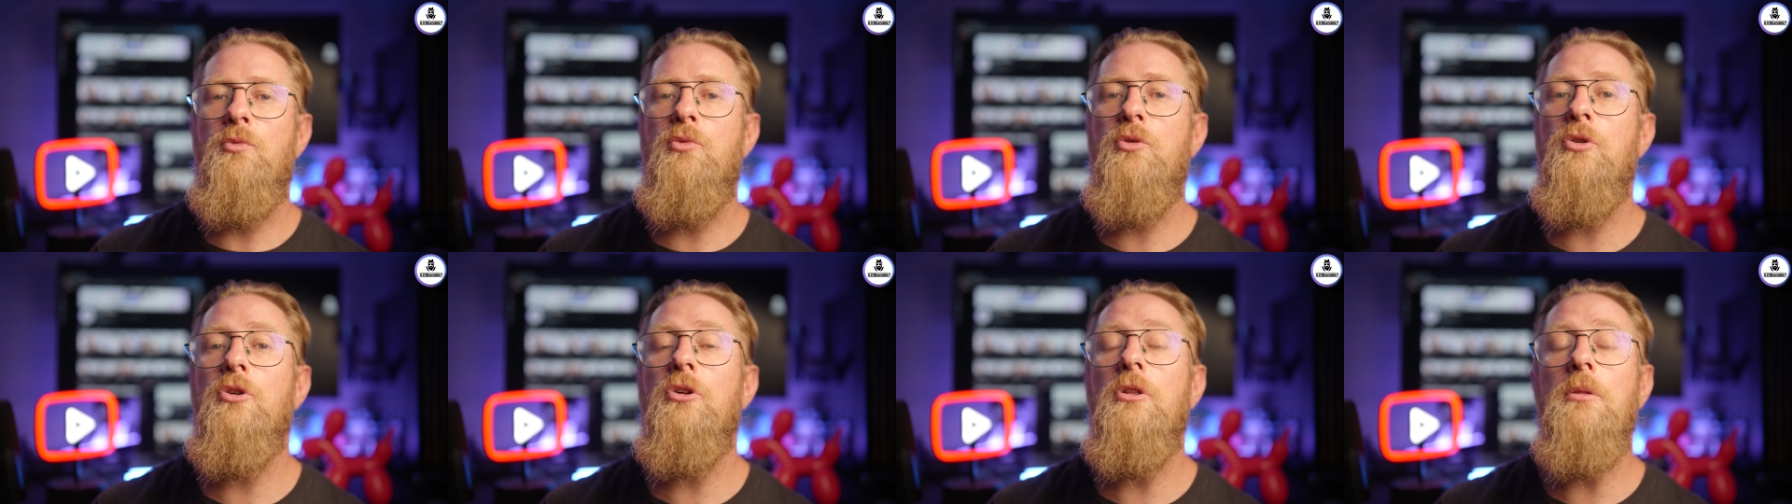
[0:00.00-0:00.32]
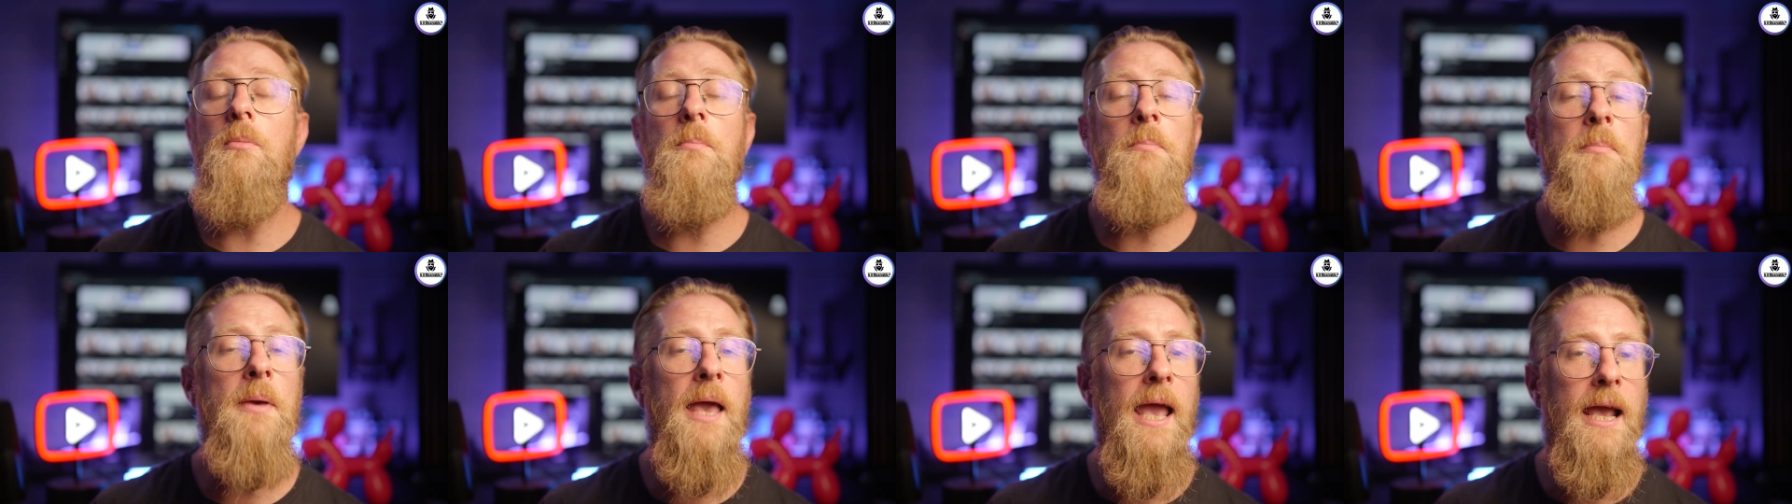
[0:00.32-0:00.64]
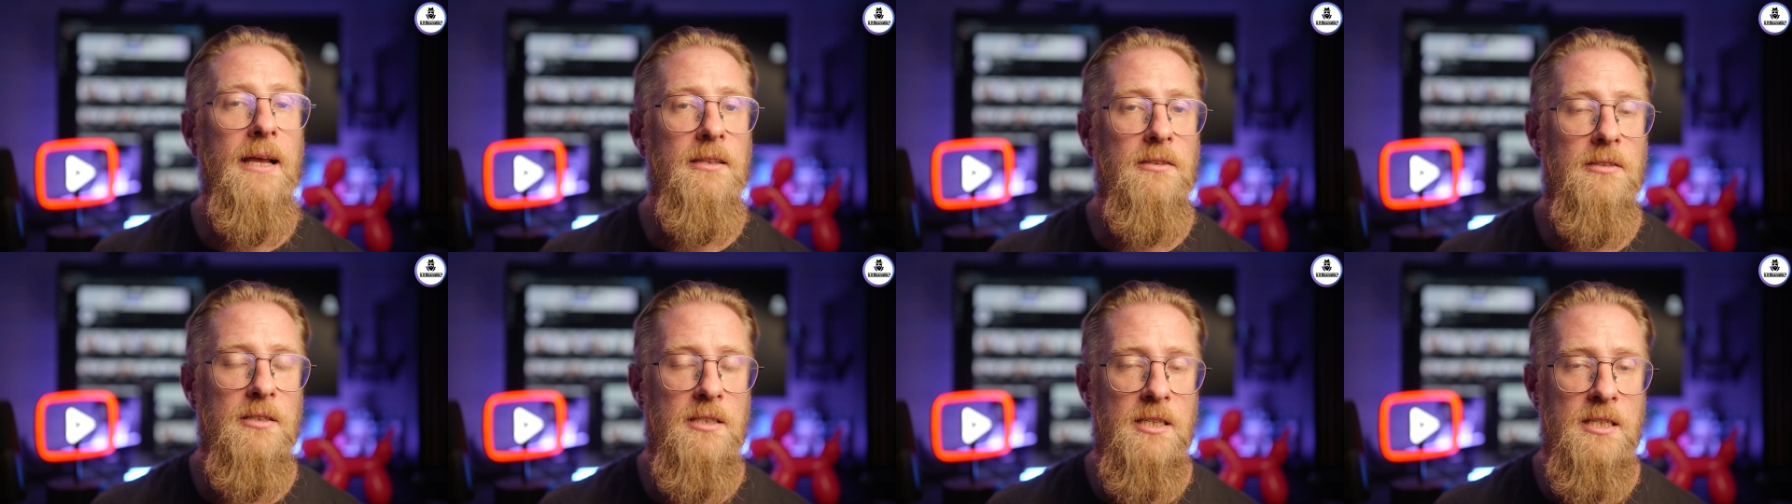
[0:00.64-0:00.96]
will
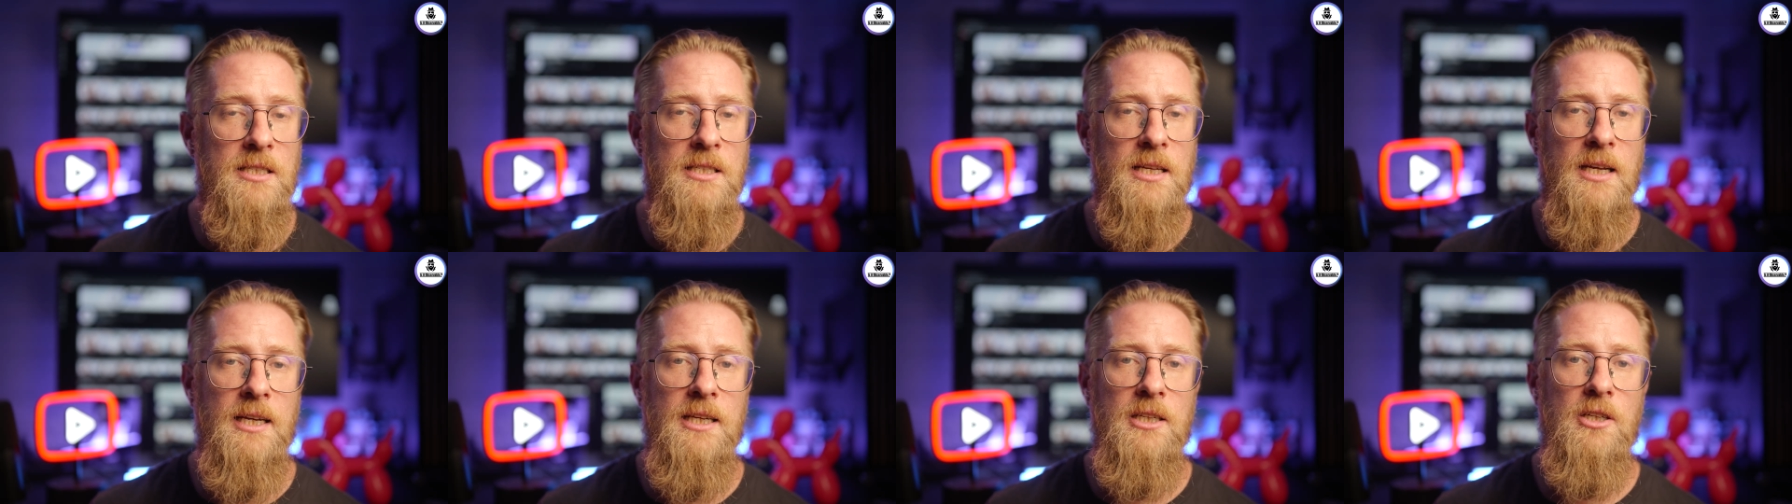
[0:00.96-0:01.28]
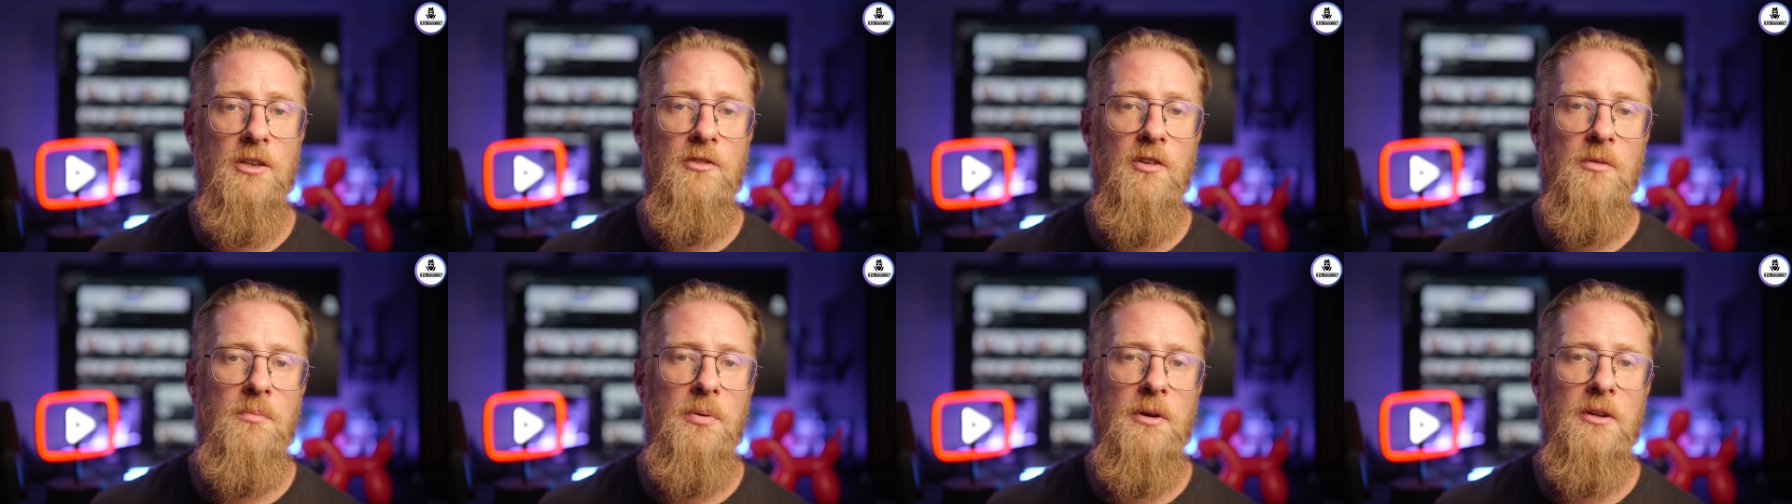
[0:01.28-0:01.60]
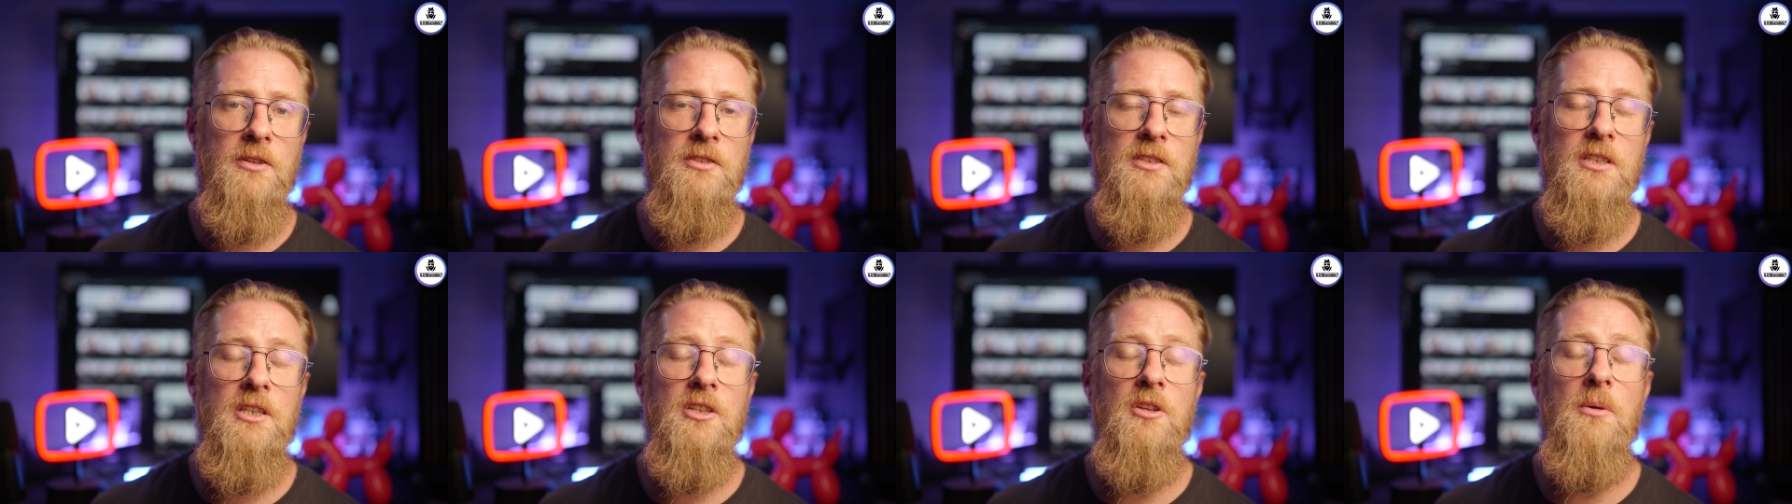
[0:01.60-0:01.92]
make the design of our
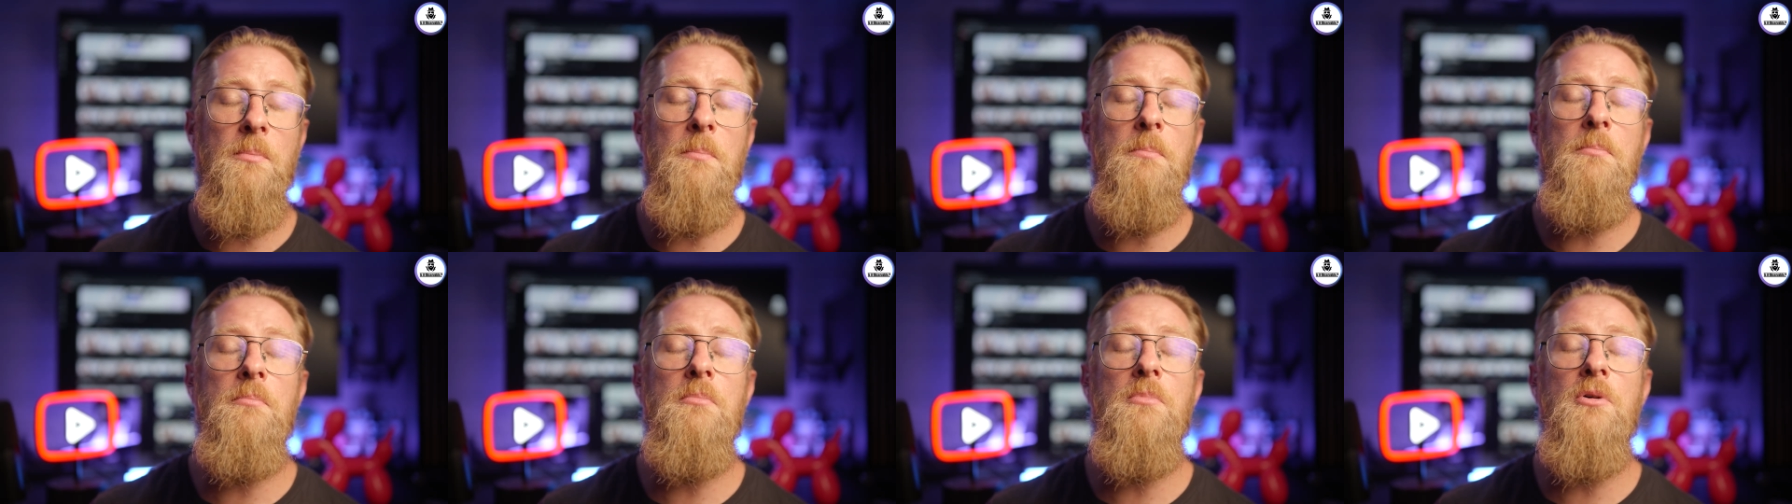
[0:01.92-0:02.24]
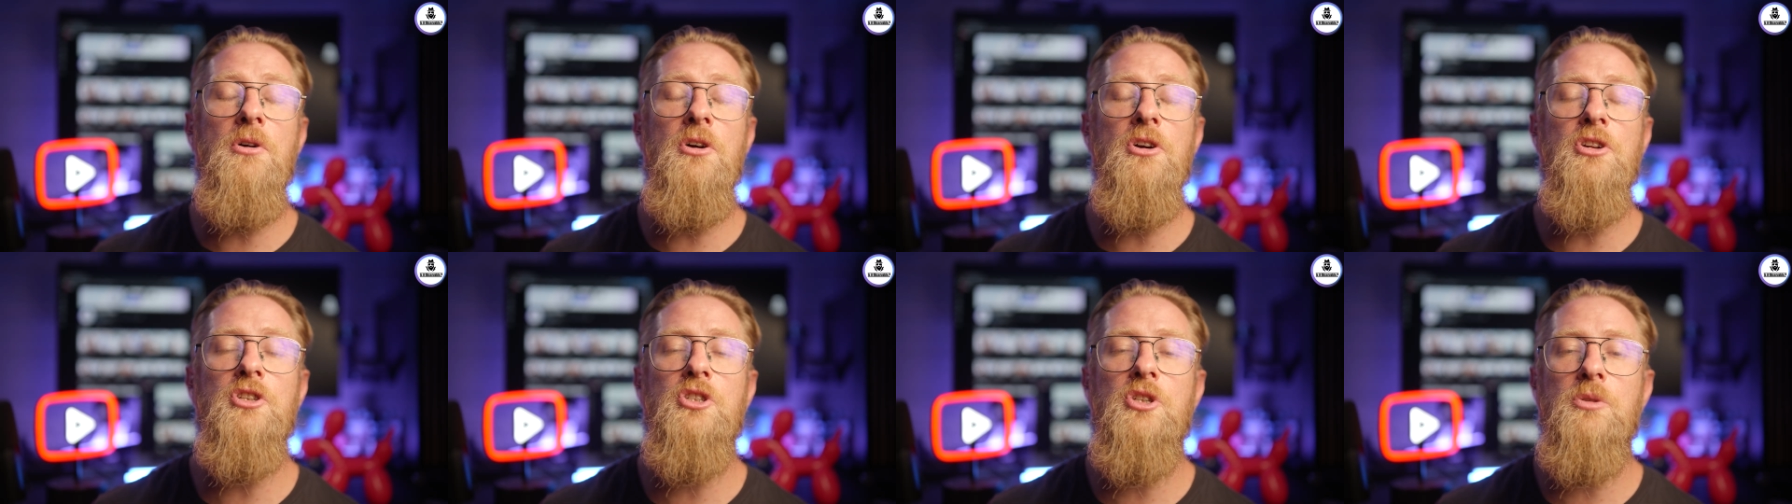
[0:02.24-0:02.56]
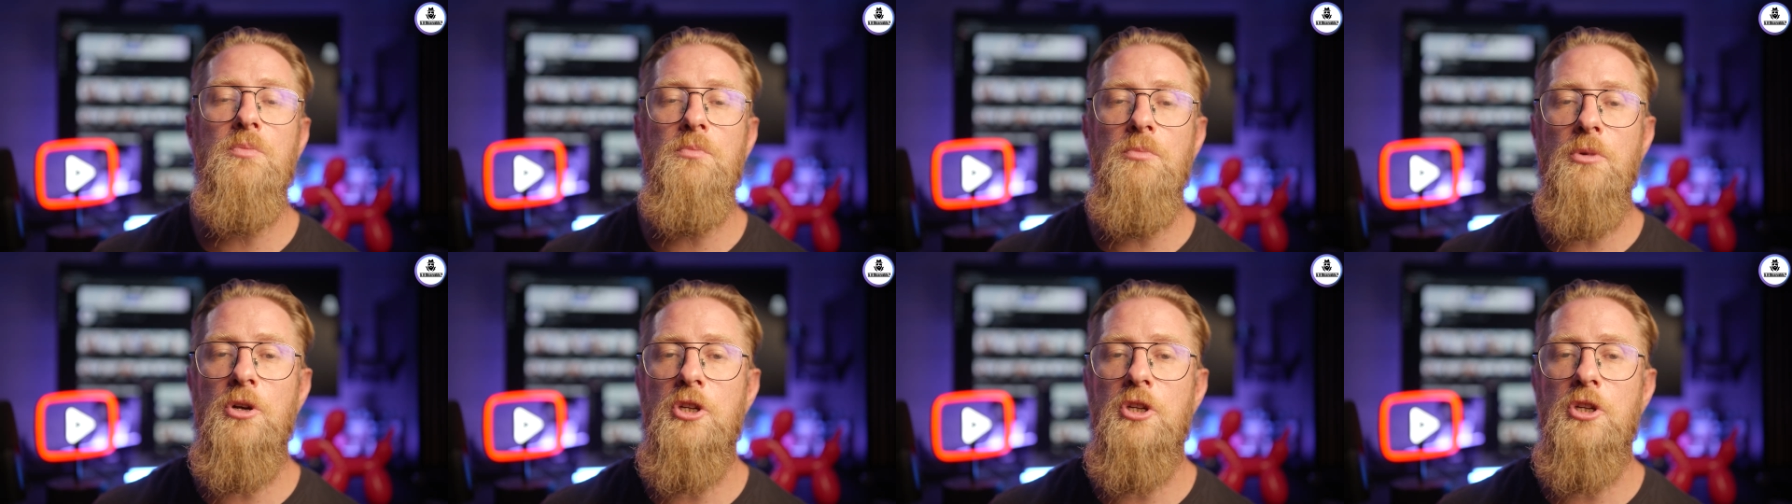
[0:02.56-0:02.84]
policy in a much